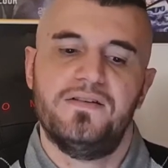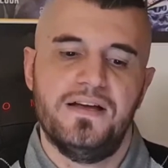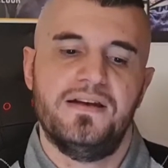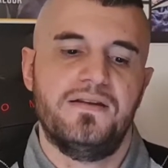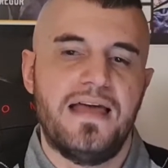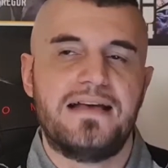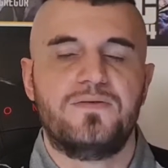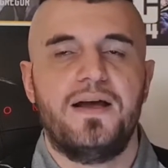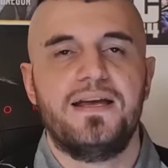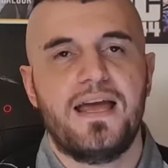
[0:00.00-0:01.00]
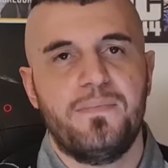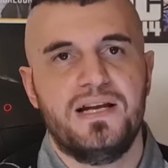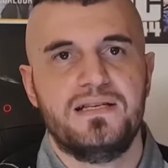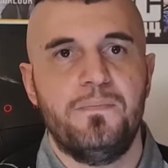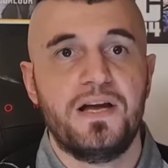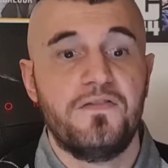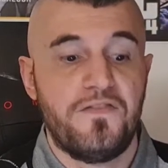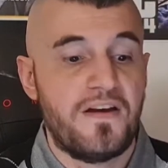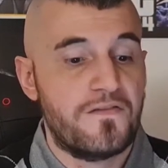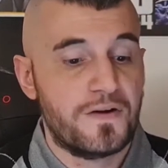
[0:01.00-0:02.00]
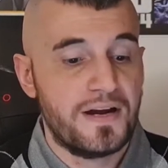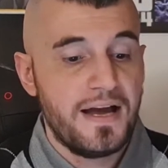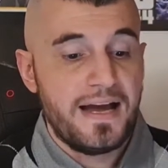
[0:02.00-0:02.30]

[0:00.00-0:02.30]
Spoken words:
and that's why he came in as a big favorite.